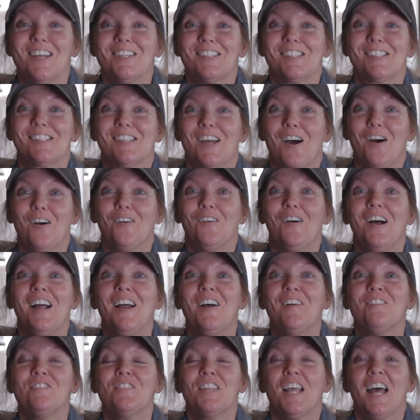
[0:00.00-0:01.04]
So
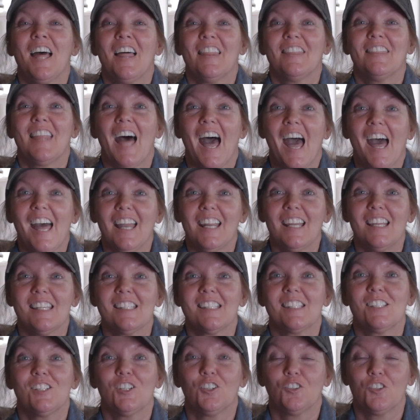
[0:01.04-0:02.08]
that
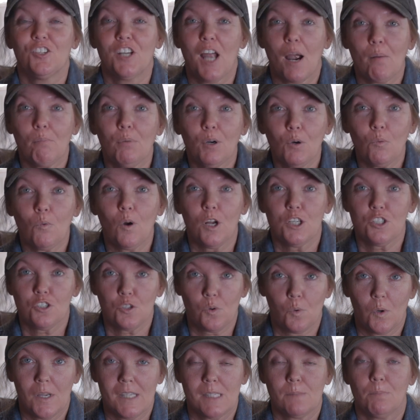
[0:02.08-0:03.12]
is your #1
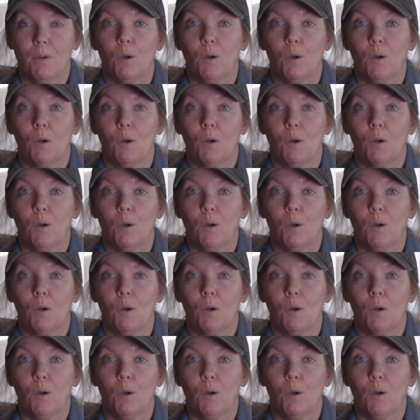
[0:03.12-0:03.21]
choice,